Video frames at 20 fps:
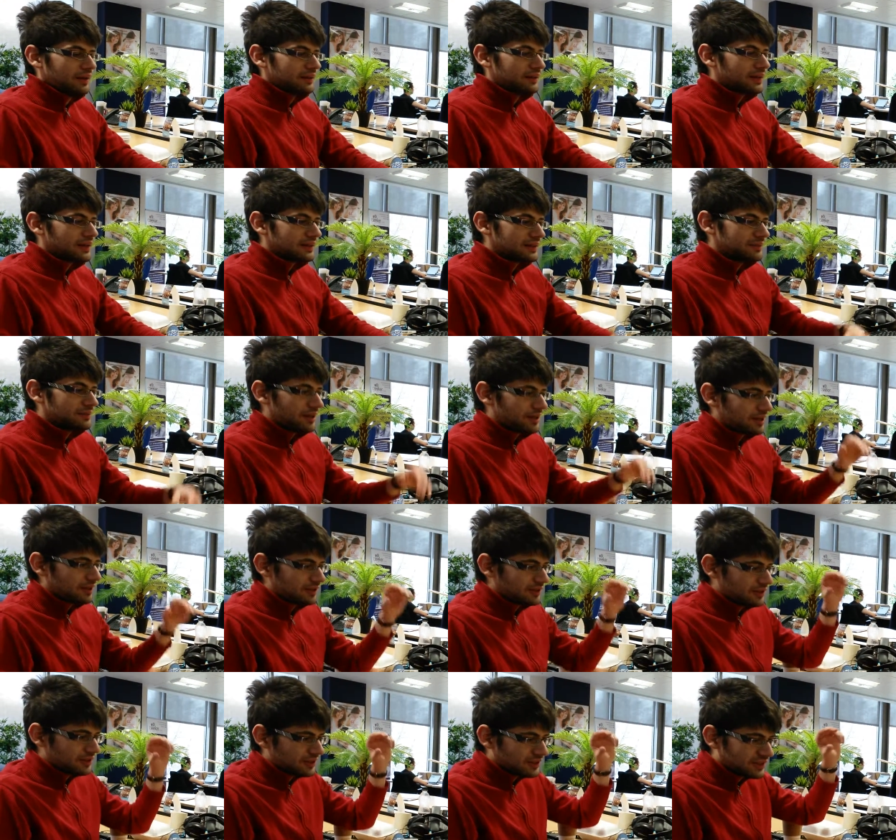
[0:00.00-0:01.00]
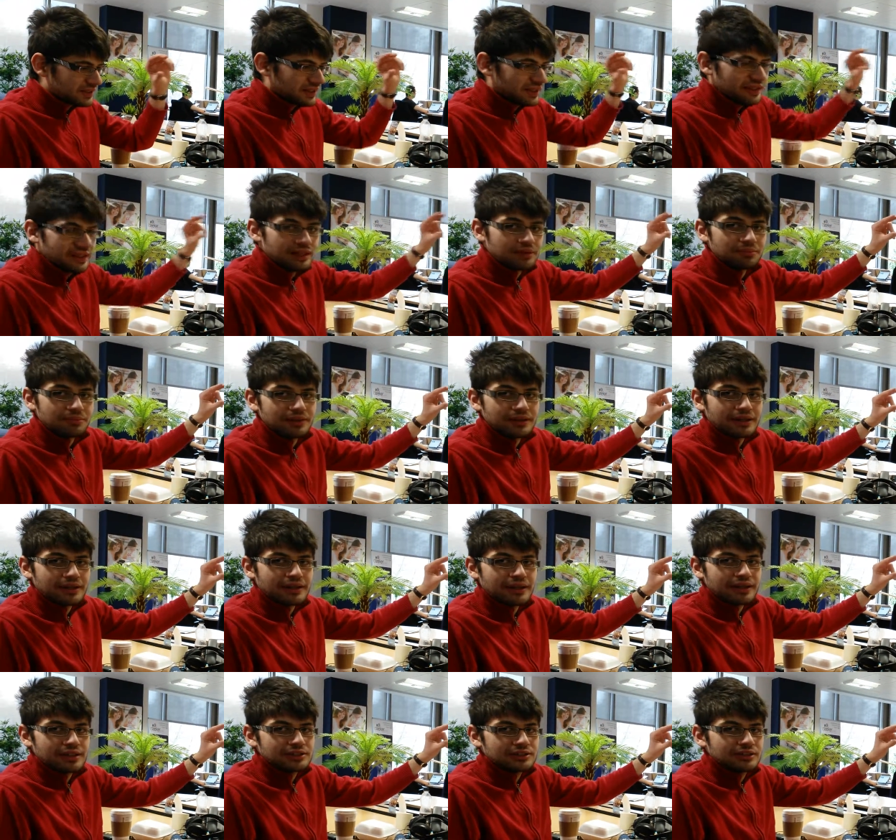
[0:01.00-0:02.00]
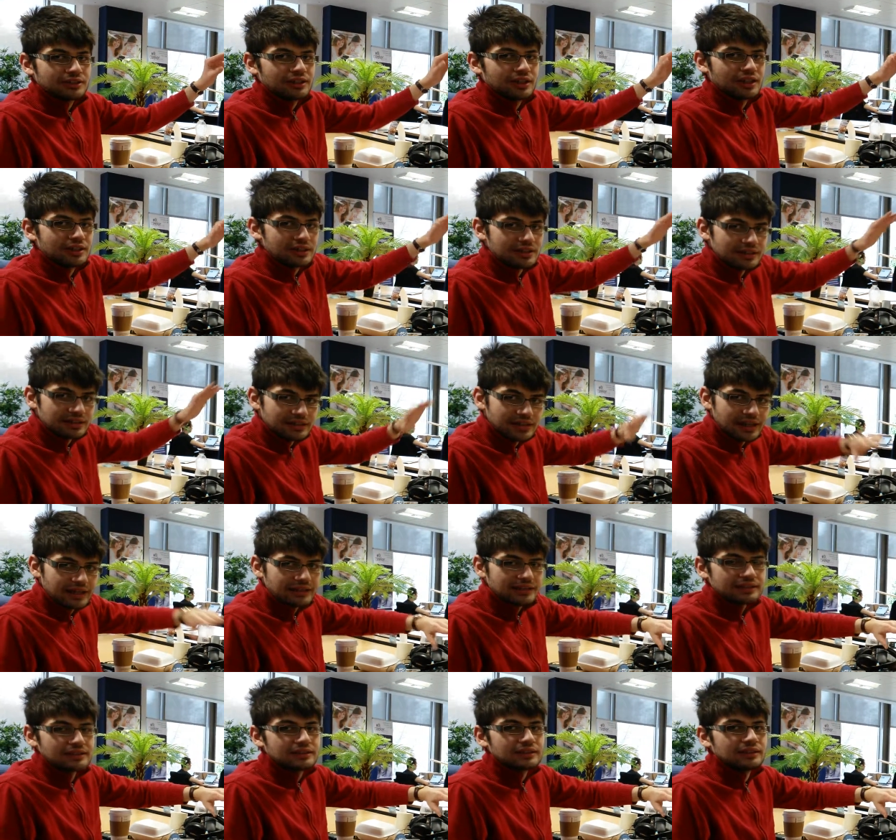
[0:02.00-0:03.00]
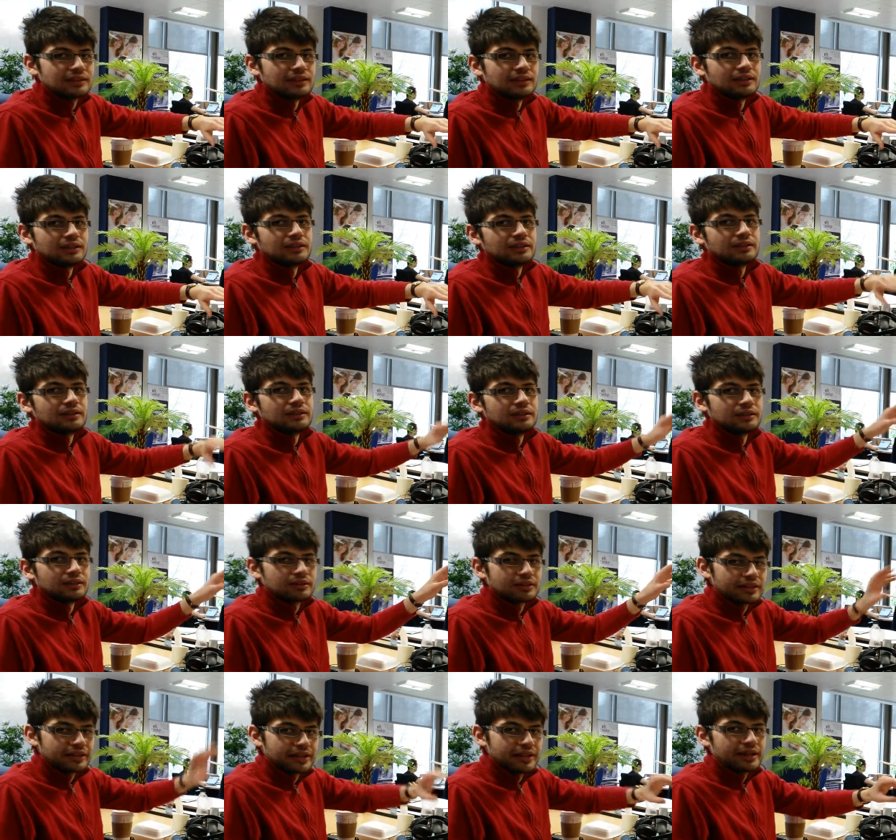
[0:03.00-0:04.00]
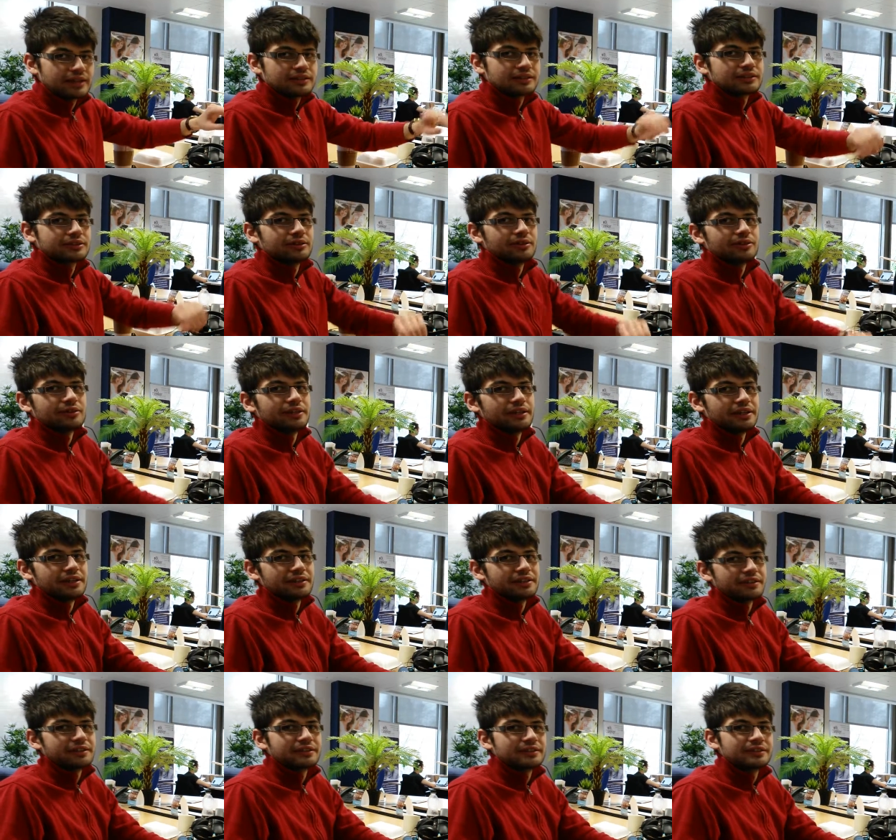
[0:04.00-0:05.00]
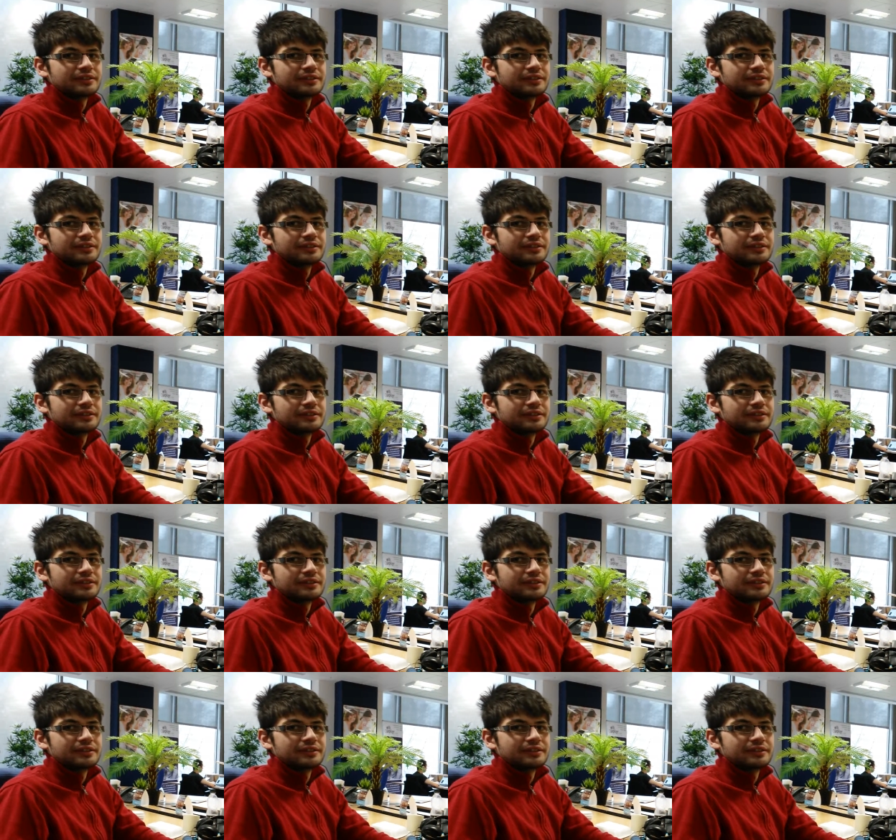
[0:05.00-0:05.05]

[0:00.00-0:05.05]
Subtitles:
That is the method used to set up the connection, and then the next connect is called later.